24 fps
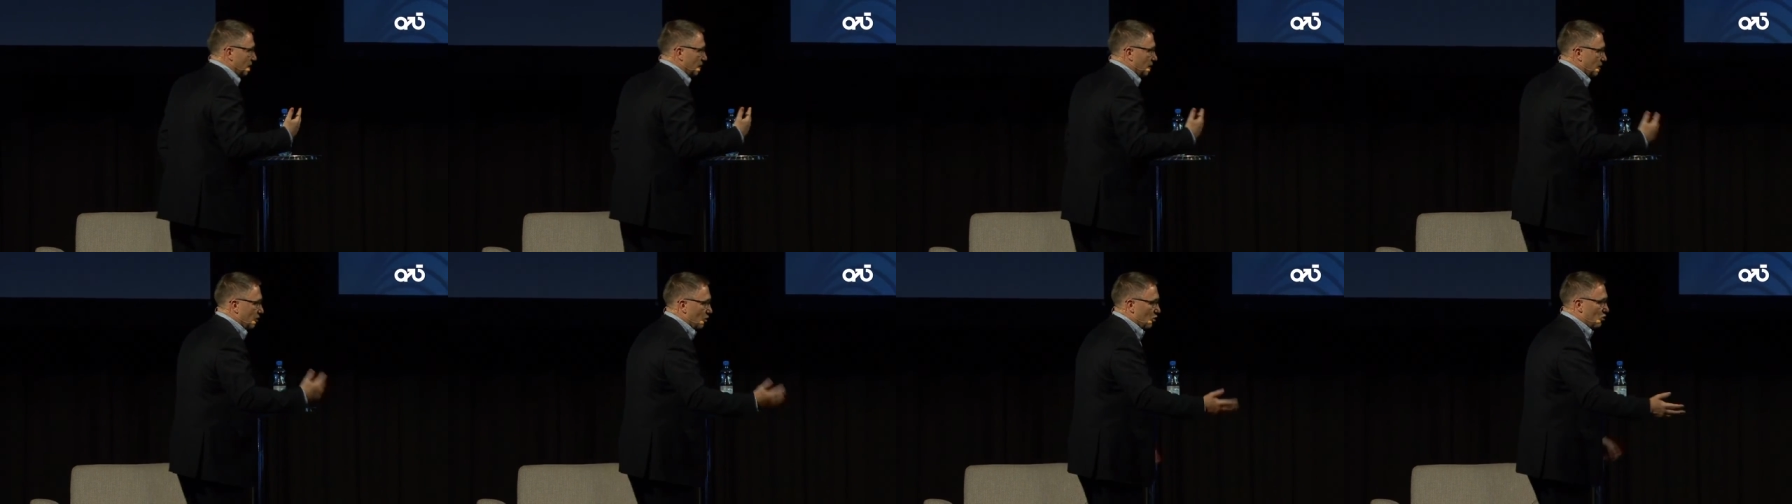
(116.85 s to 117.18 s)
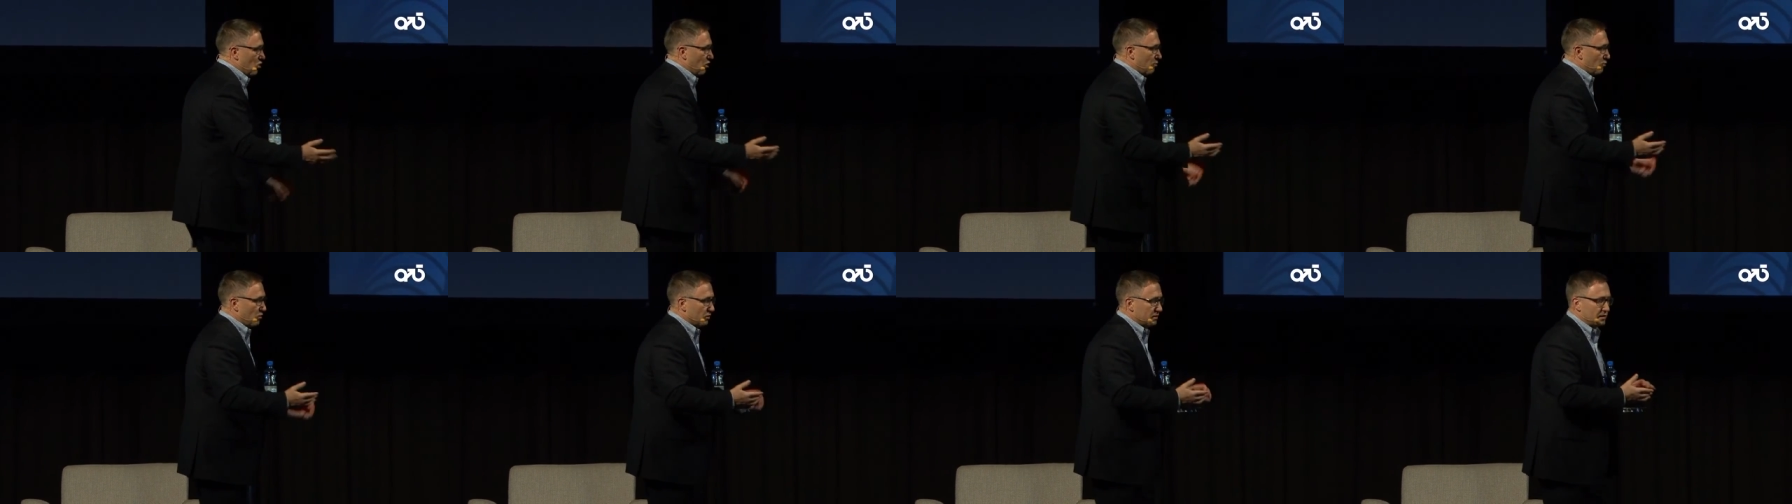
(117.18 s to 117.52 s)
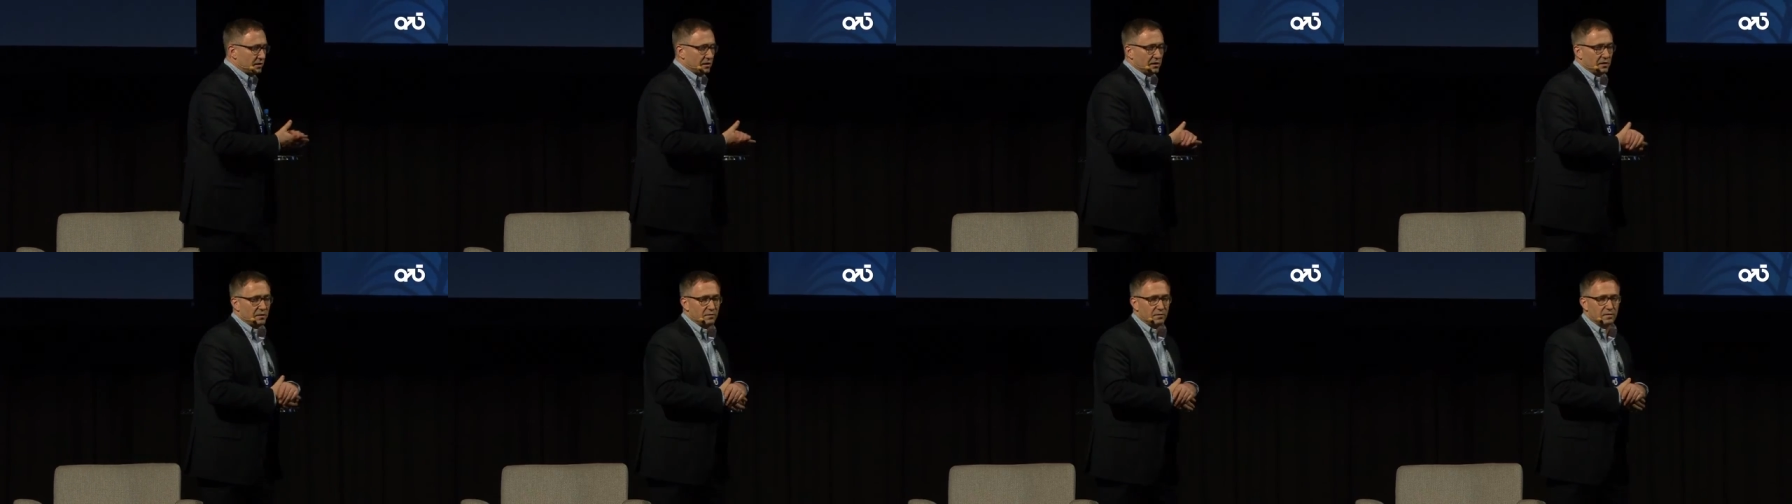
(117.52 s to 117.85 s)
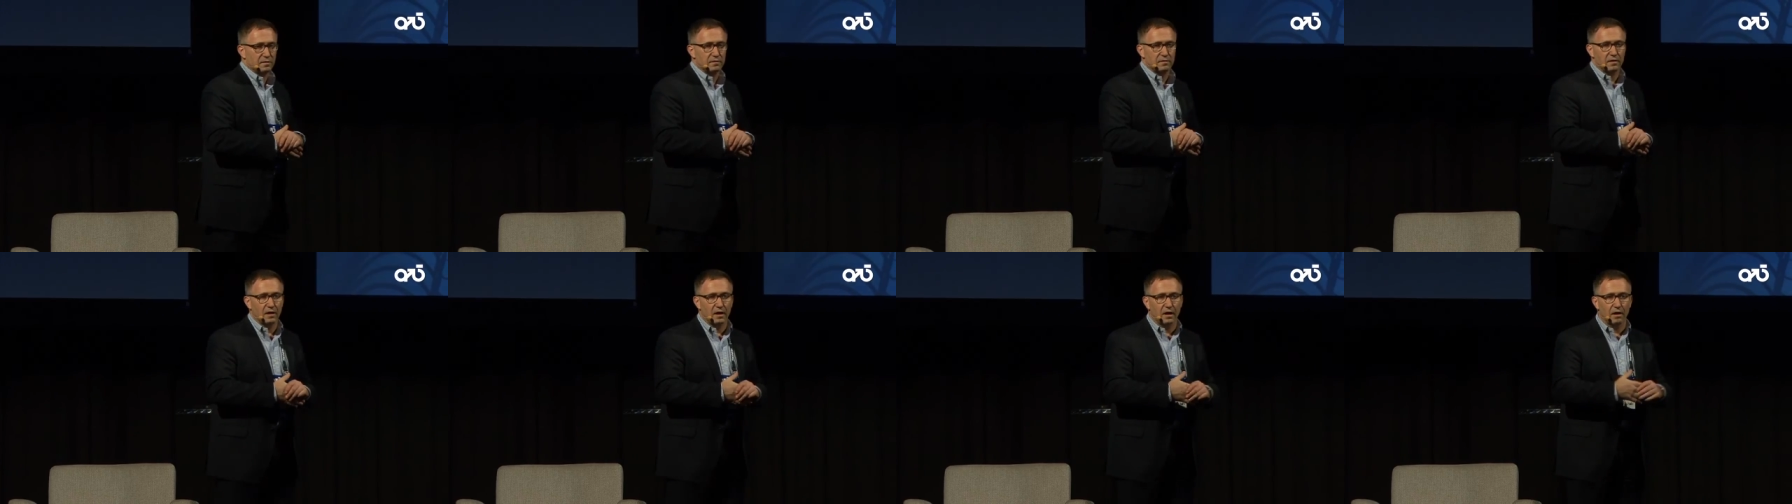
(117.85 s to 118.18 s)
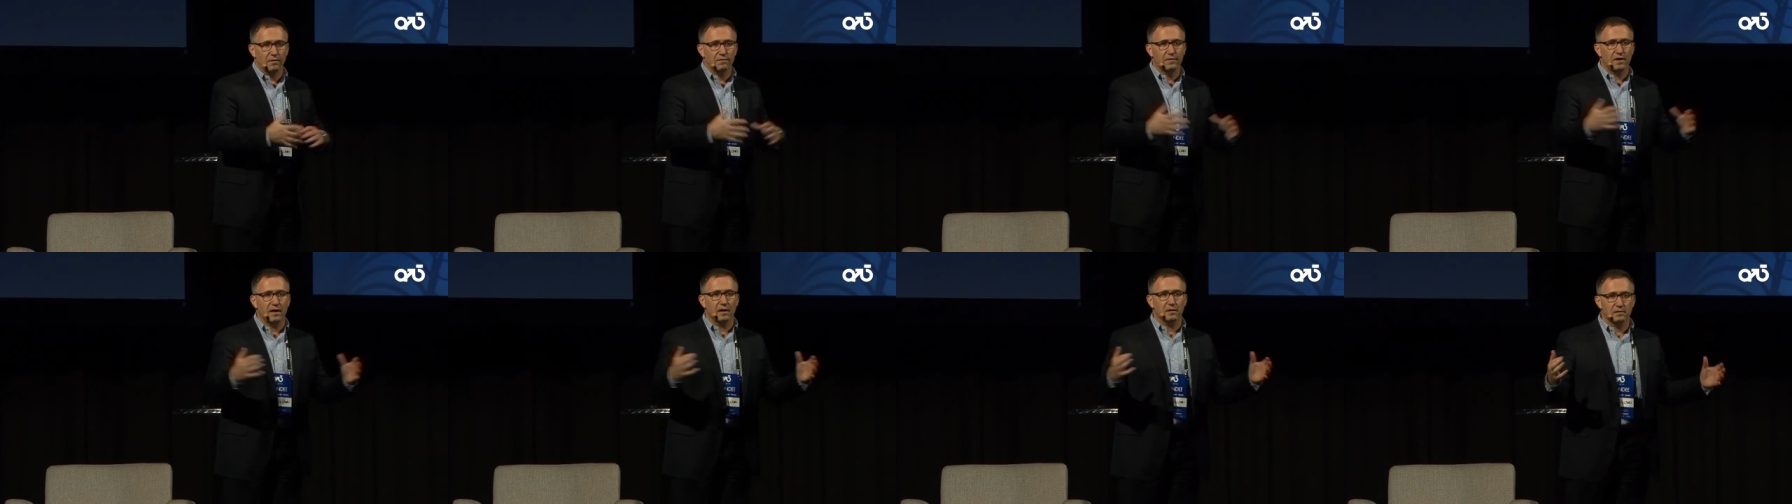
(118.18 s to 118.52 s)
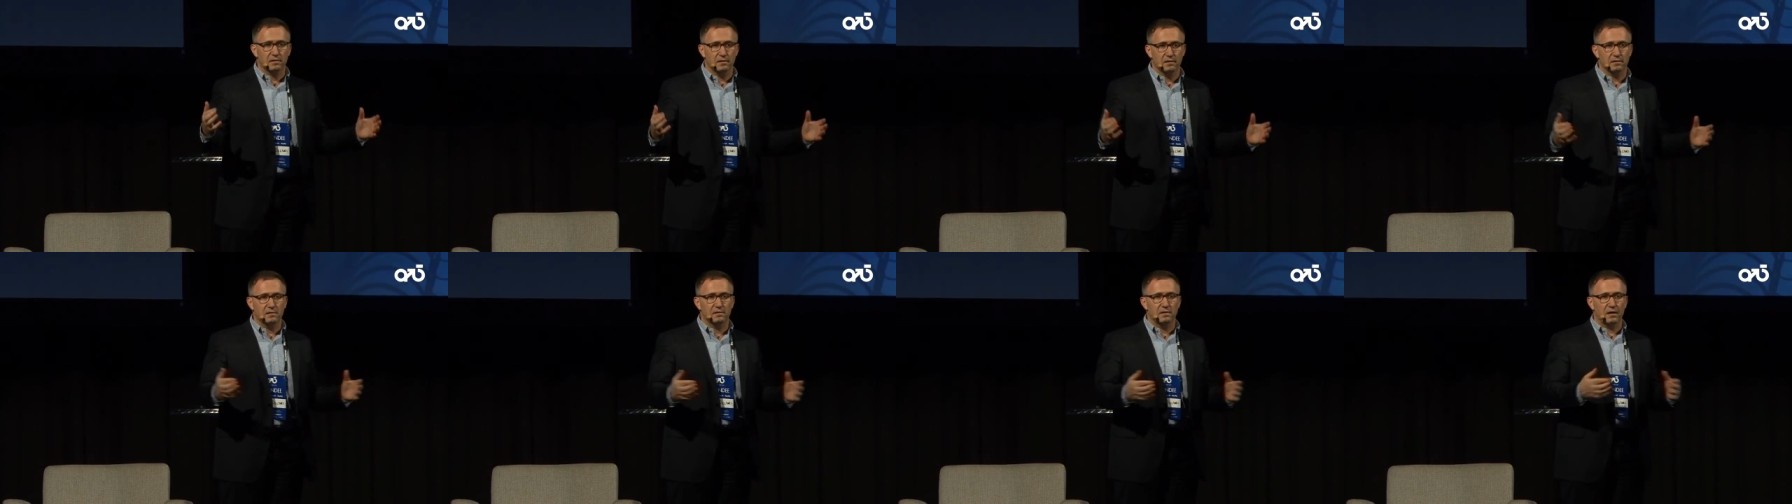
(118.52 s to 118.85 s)
locomotives, healthcare
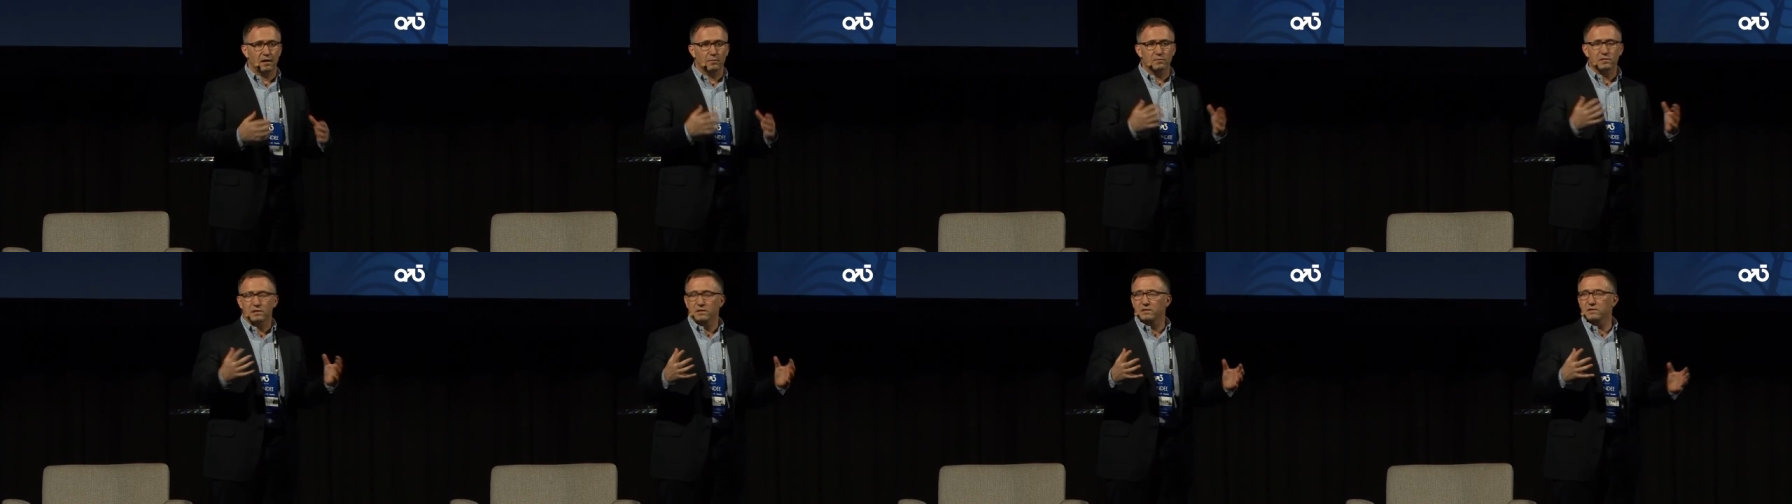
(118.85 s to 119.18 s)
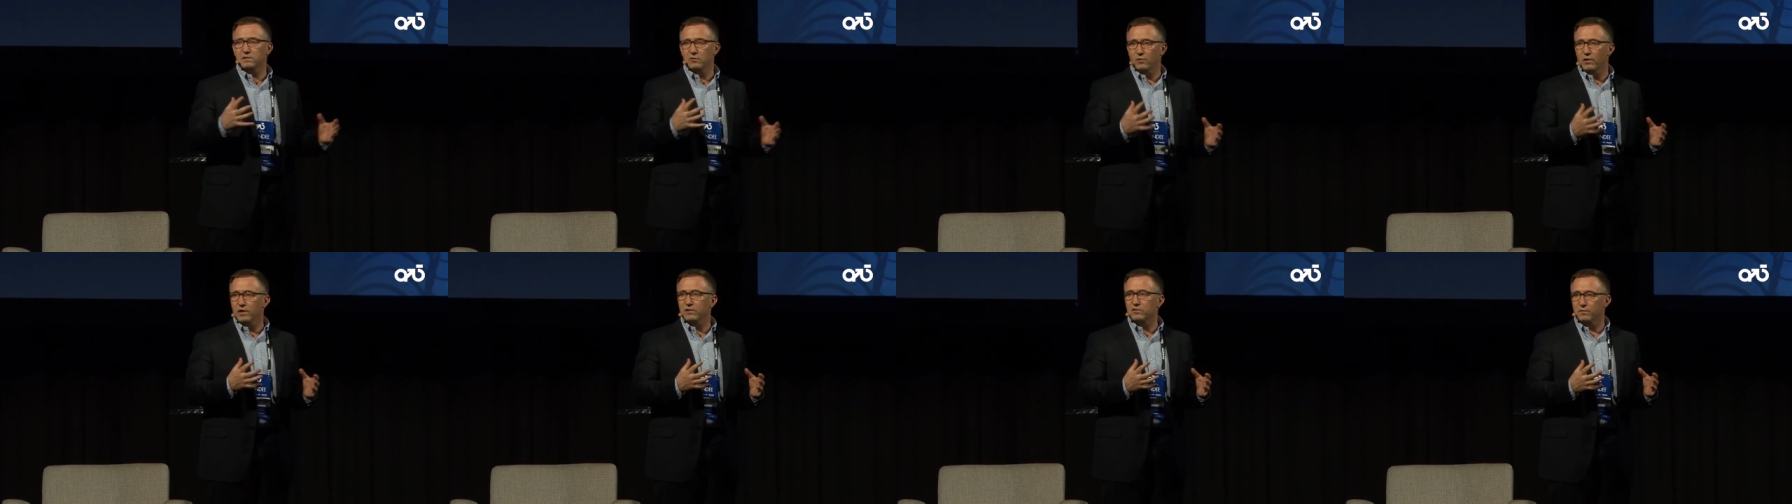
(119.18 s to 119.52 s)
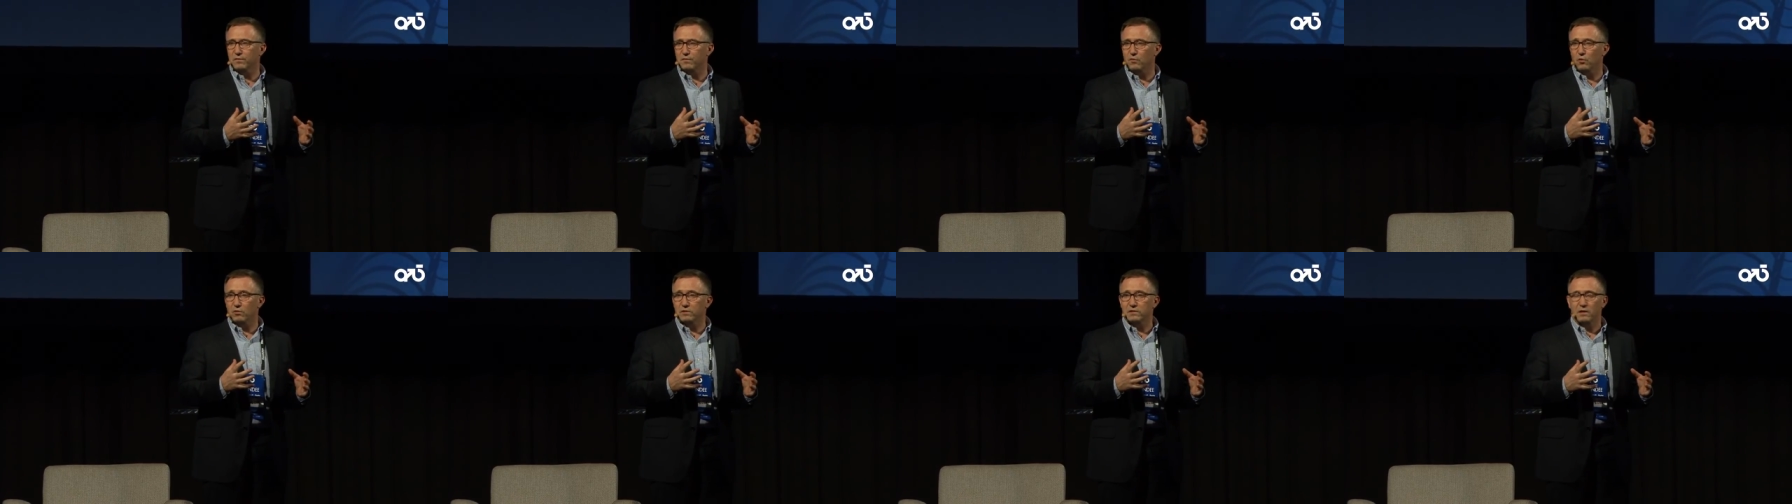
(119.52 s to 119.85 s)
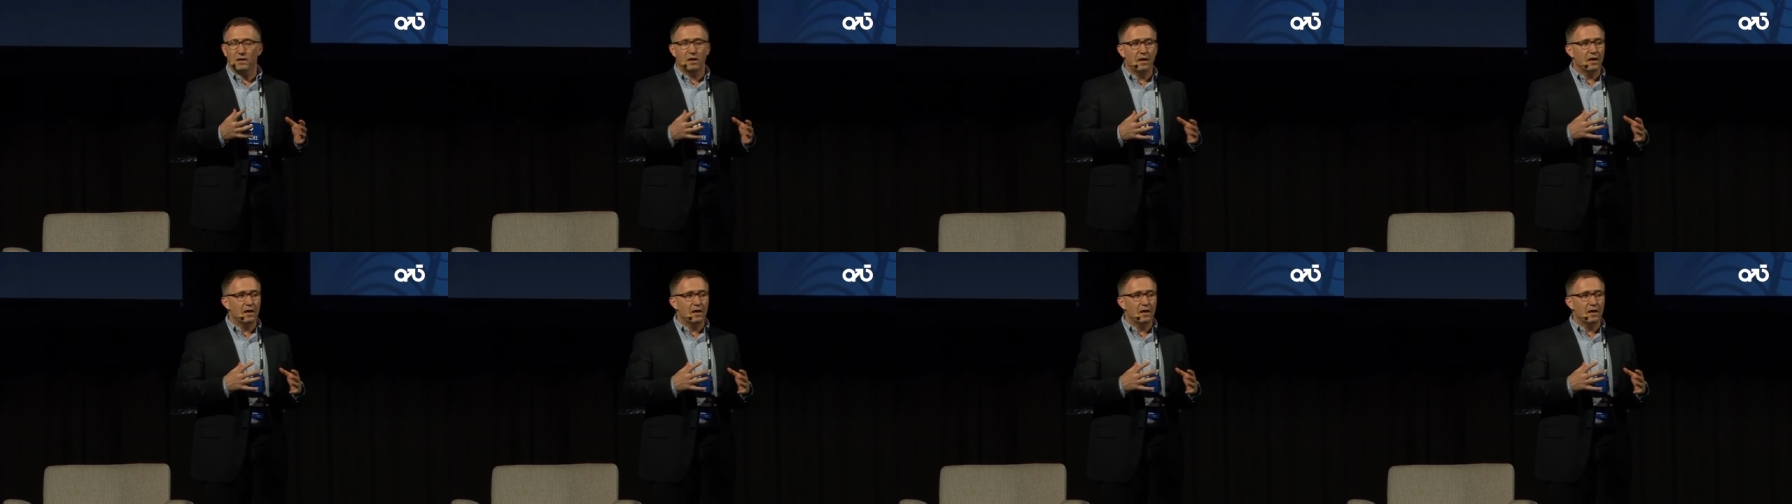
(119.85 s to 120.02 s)
systems, and so on and so forth.